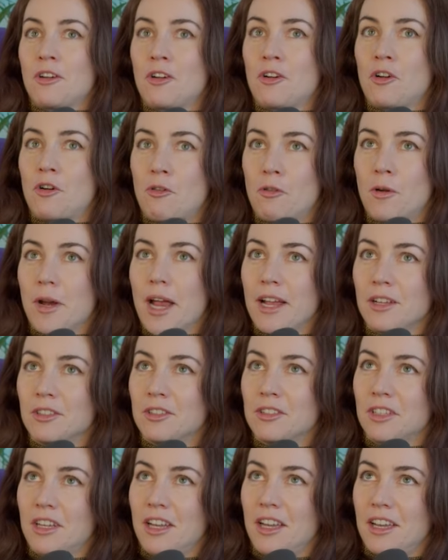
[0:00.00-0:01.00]

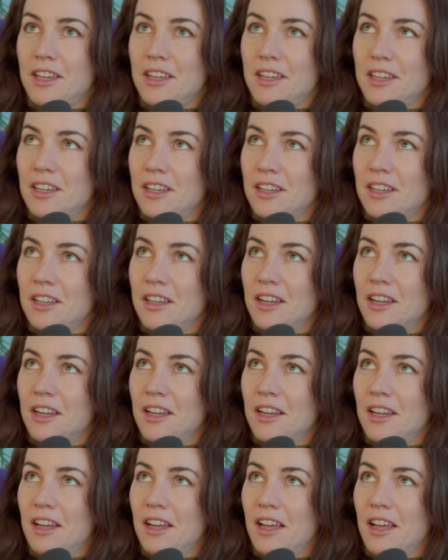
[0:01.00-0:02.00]
create a,
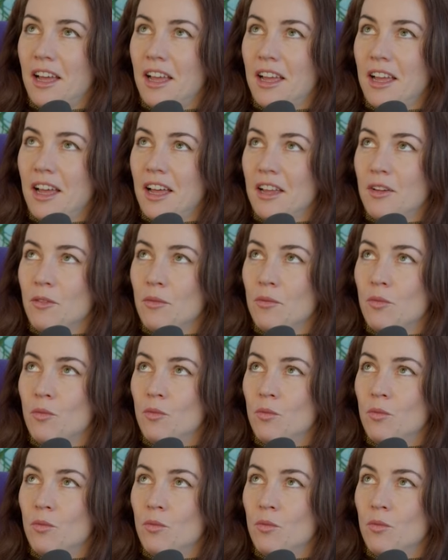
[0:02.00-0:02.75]
a, a